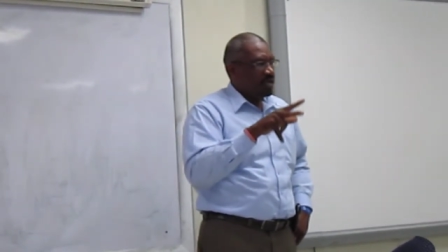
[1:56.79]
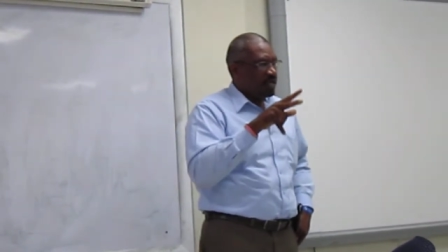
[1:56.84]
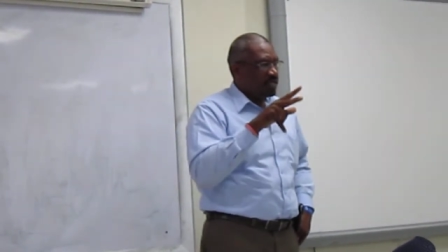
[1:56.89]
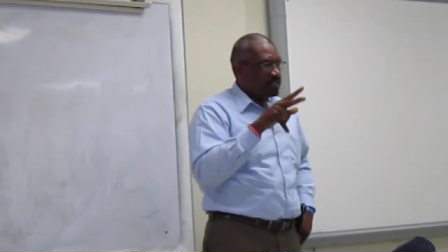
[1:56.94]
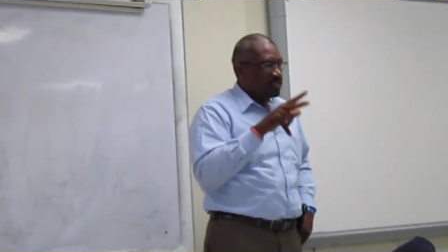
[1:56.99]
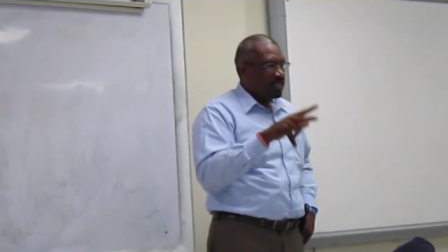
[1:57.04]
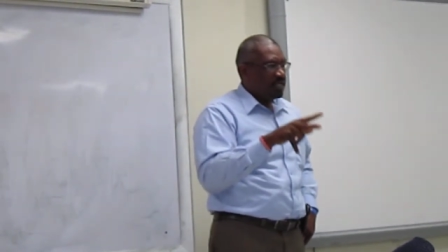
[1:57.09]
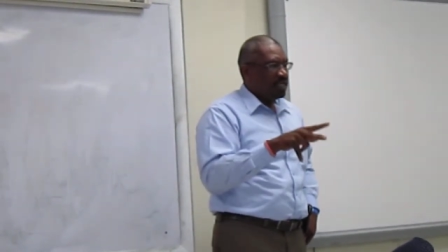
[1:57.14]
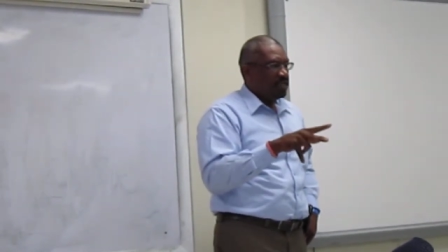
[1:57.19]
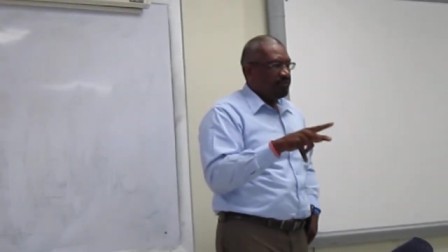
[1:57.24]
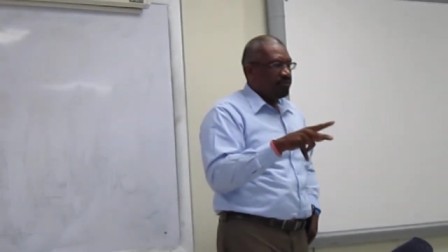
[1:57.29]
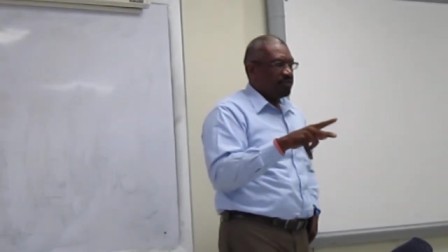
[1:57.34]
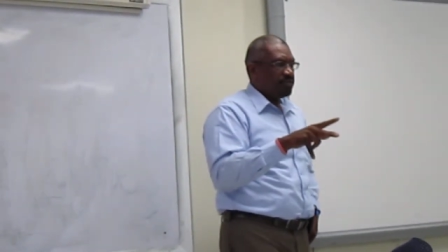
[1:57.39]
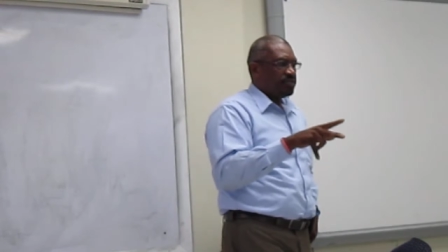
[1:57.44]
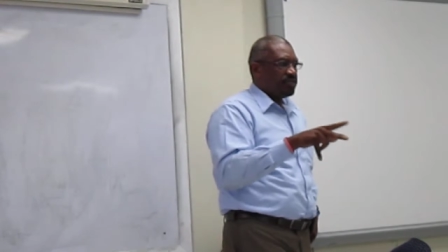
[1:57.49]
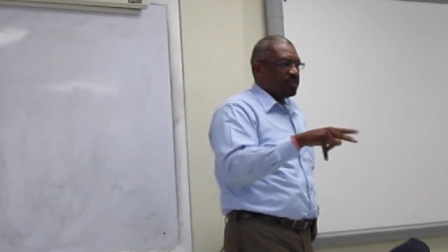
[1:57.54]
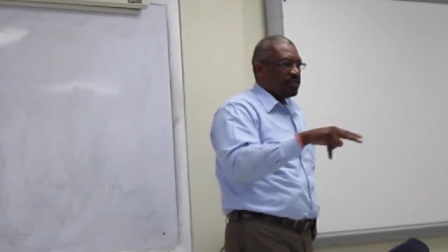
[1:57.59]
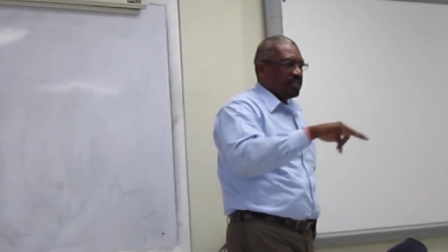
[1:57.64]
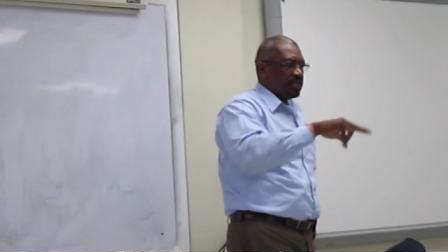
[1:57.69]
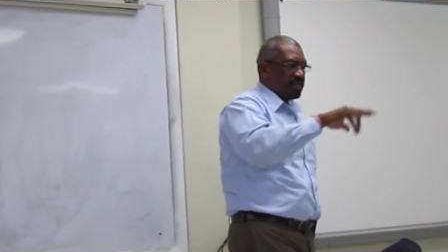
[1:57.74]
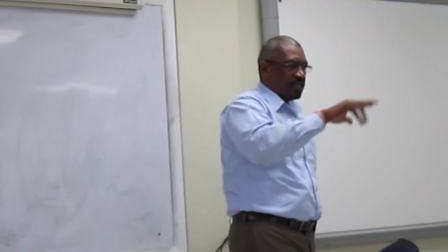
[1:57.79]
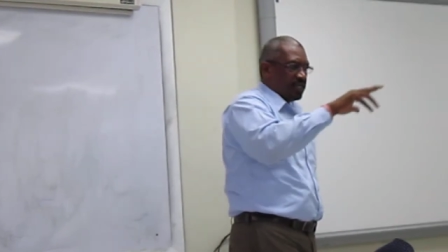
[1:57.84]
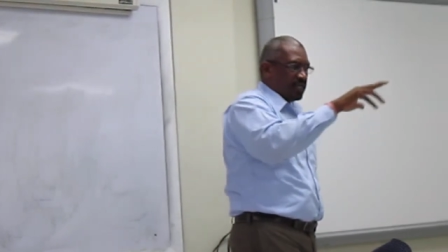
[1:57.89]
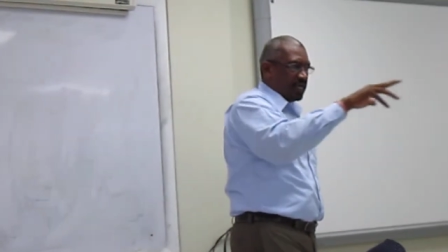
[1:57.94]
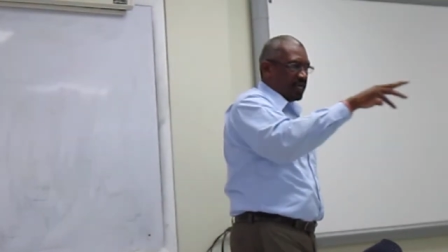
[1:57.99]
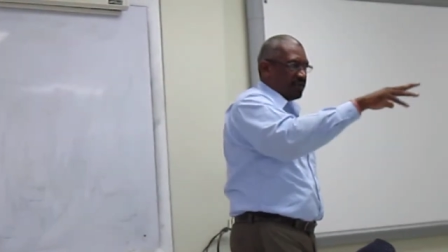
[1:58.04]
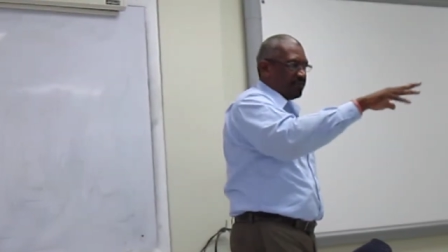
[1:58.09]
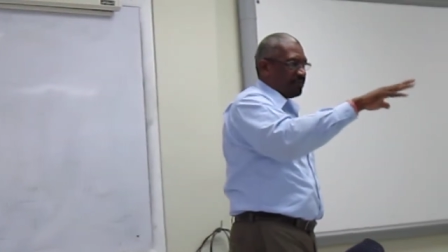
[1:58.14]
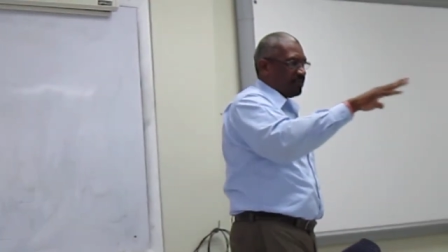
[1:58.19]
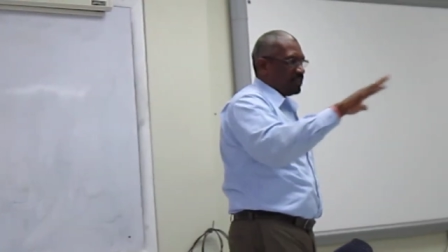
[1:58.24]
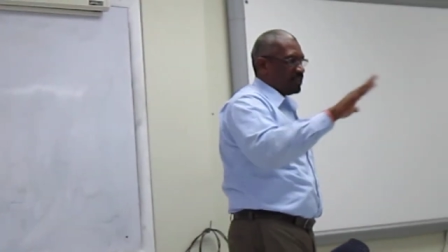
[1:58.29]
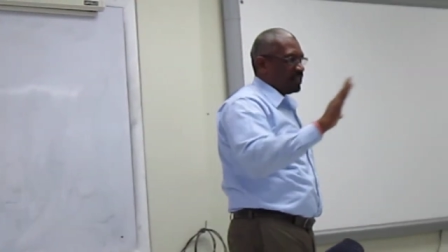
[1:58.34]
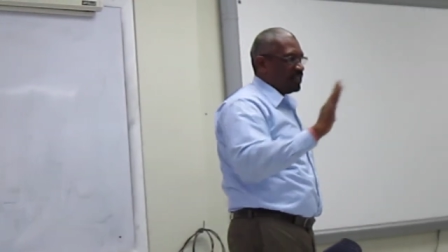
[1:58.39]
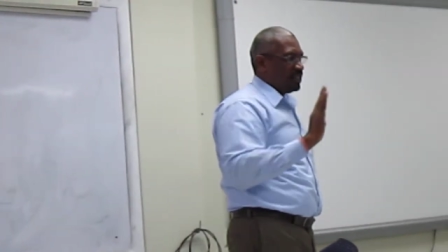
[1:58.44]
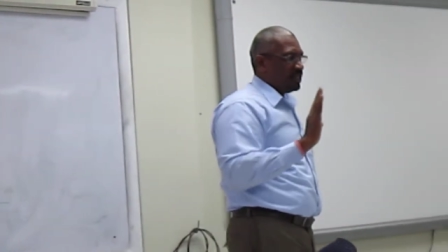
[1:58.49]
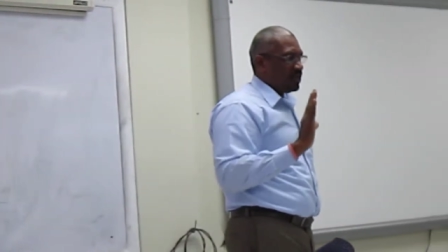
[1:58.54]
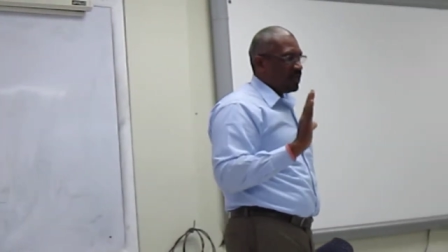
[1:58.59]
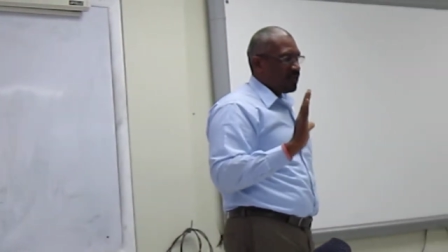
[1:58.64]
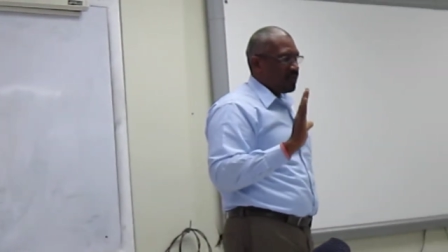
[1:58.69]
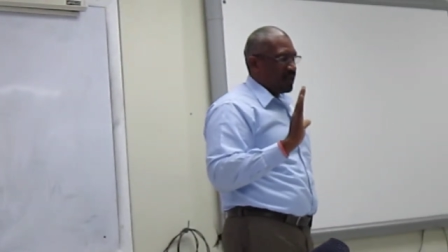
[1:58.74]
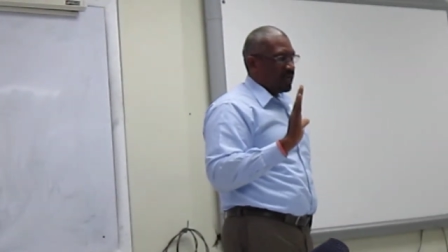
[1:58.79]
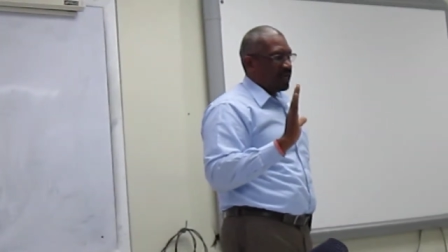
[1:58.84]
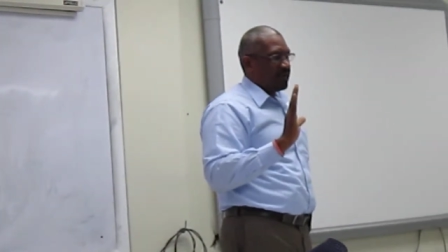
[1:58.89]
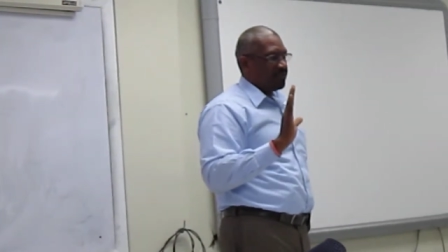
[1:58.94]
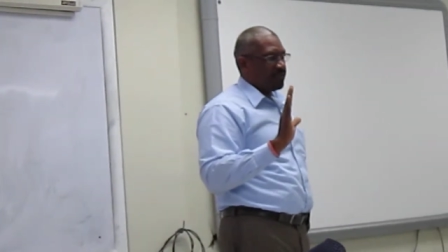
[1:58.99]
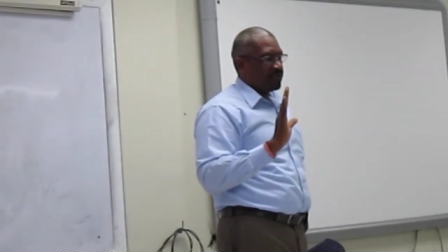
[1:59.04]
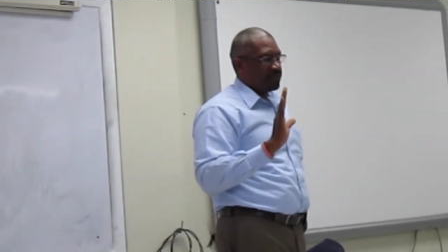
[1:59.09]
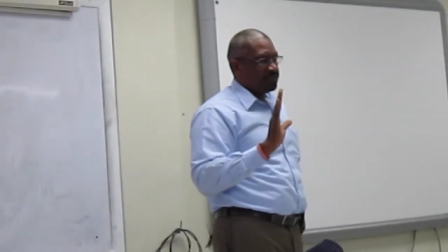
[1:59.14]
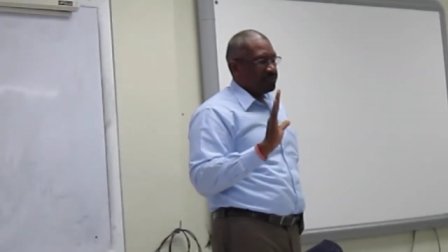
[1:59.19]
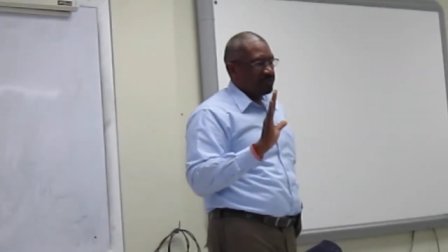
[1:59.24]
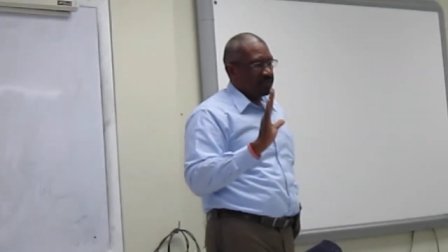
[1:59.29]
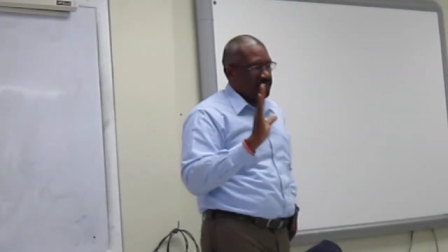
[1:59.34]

as the individual in Lafayette or whatever.